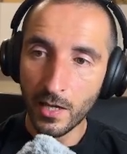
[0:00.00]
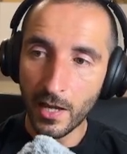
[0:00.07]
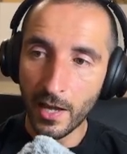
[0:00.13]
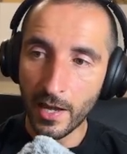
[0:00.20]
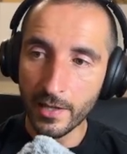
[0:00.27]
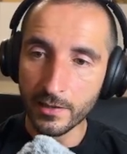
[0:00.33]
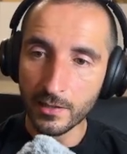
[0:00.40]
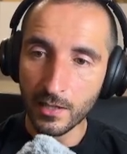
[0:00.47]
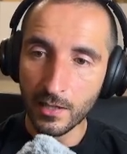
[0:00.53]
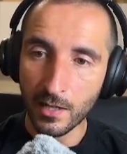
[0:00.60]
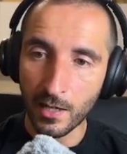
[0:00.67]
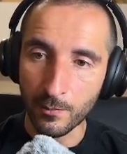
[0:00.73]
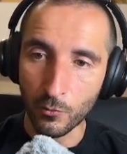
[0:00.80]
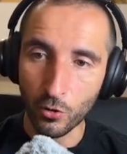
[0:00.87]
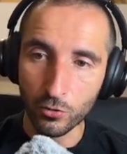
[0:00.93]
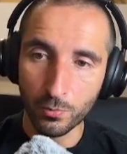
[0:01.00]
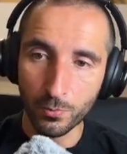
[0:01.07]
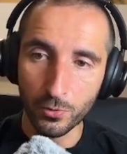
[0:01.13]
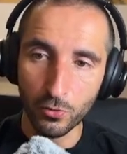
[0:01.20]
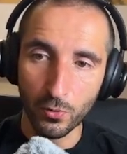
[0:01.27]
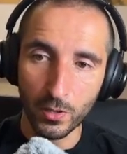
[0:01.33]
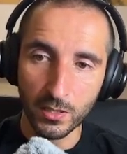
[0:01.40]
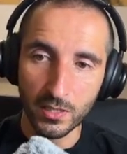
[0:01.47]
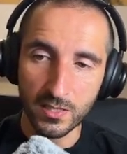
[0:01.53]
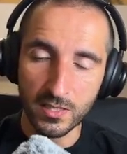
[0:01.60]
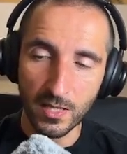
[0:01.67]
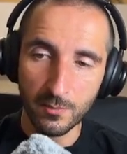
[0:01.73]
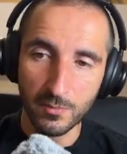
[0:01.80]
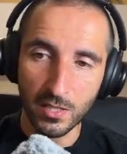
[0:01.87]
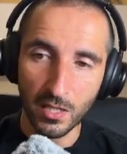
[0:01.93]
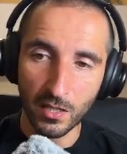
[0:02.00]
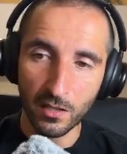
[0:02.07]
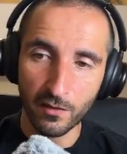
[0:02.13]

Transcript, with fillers: and I'm going to be doing the same thing